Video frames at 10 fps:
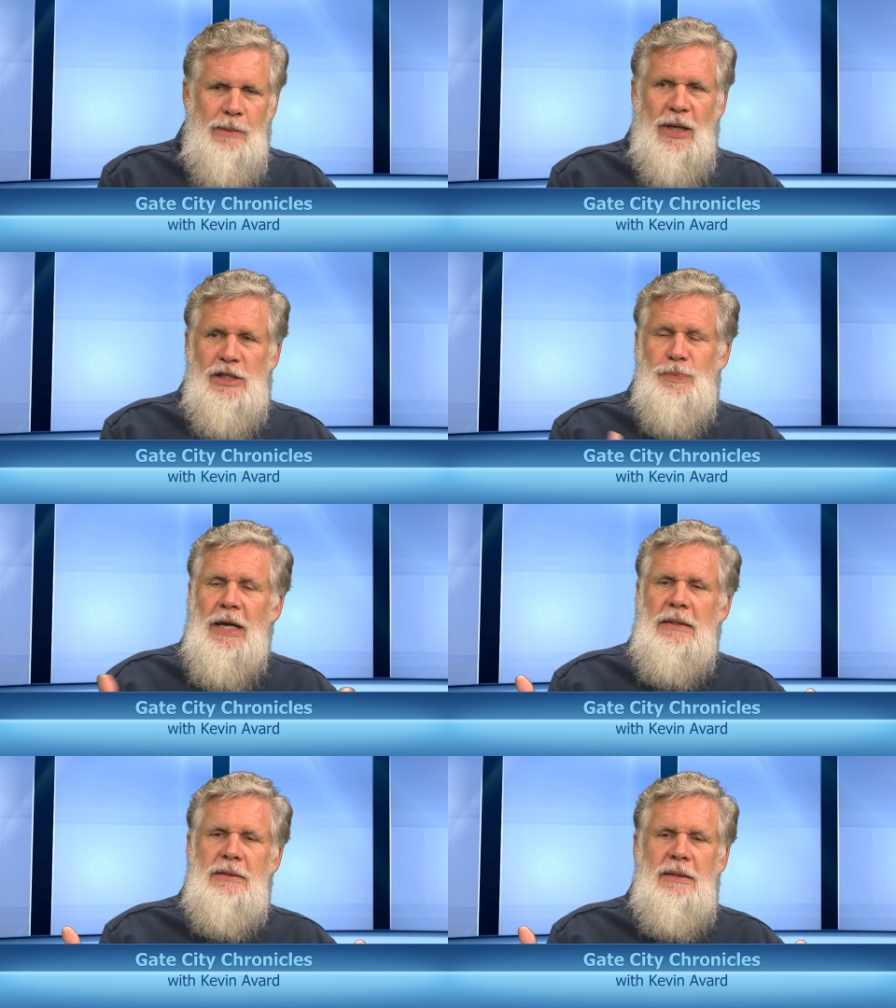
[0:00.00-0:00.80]
But I
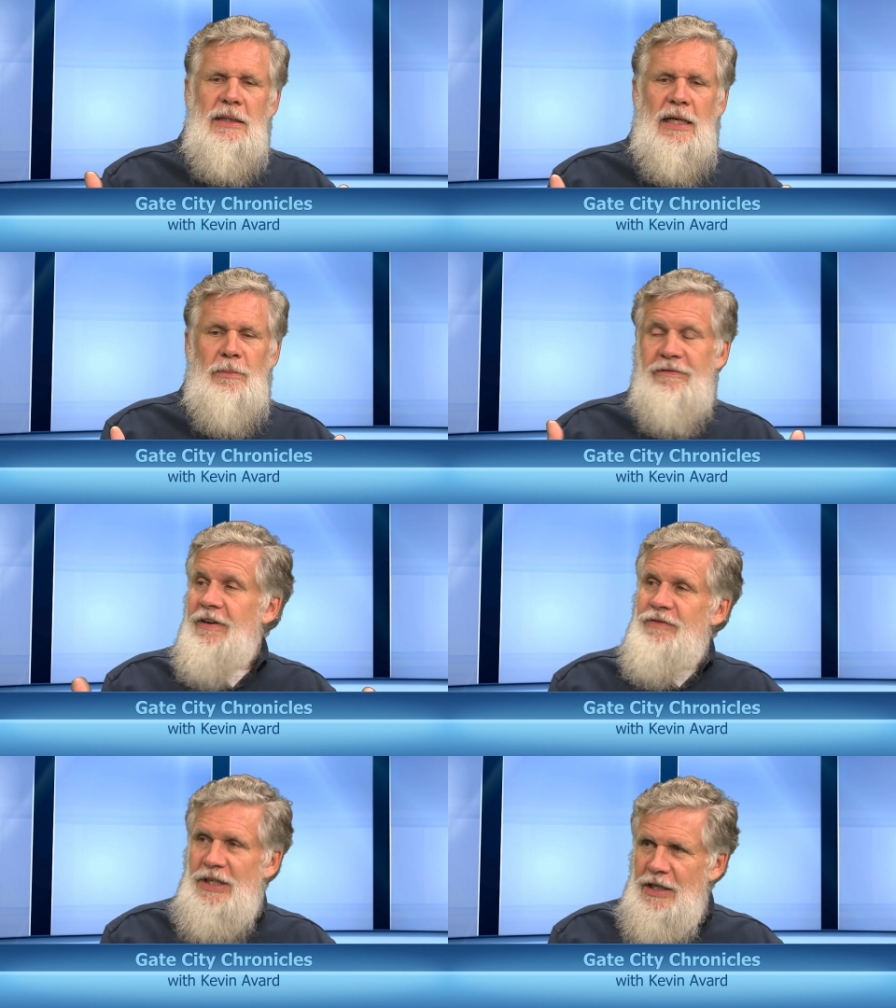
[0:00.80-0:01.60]
spent
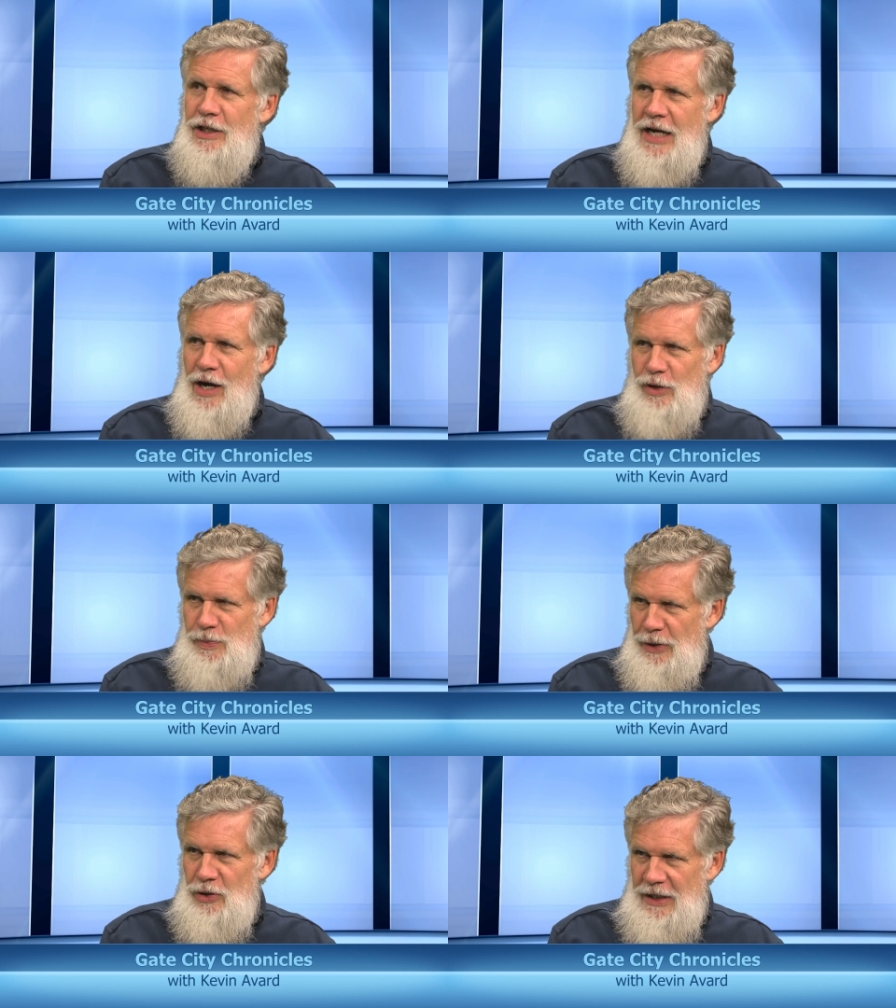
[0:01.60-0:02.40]
1,500 hours
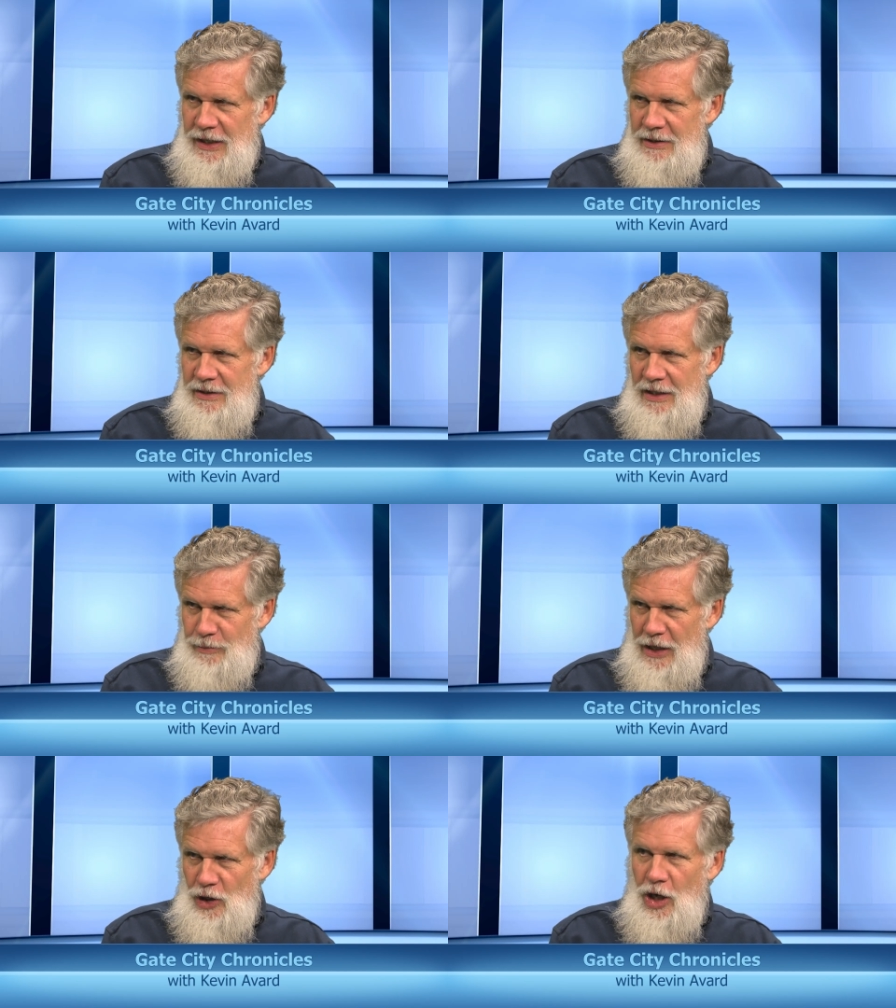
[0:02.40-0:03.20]
building it in
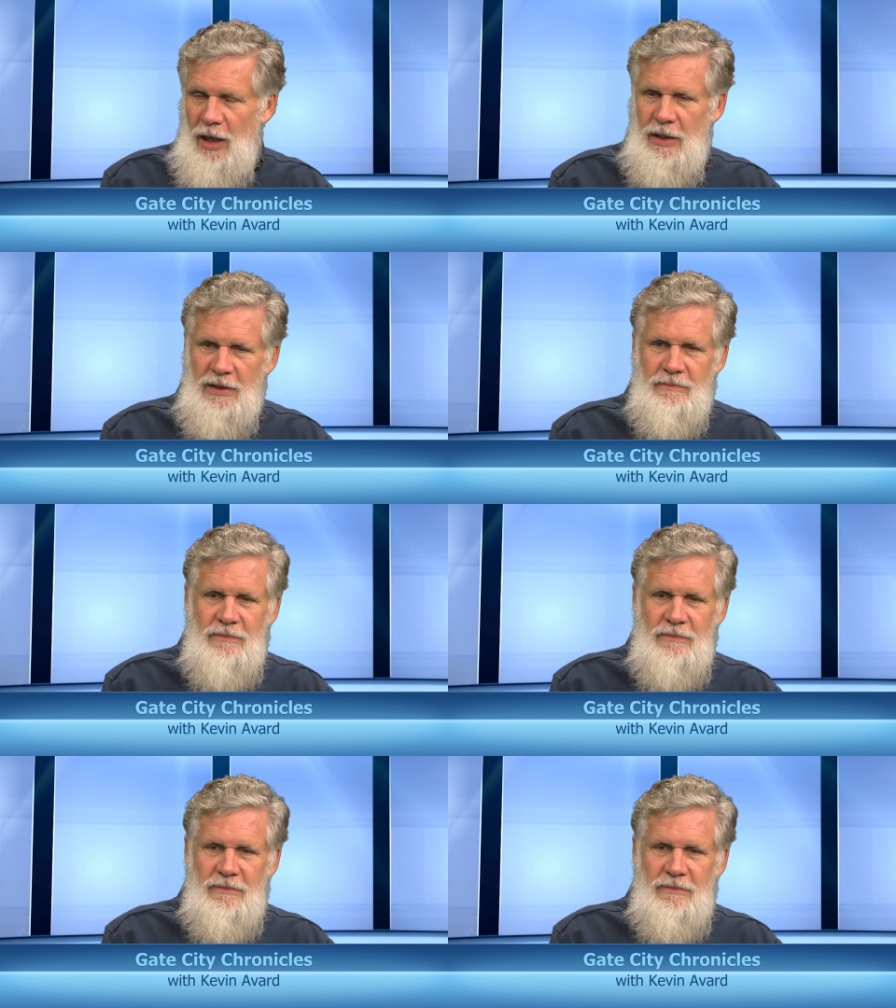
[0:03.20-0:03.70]
my log,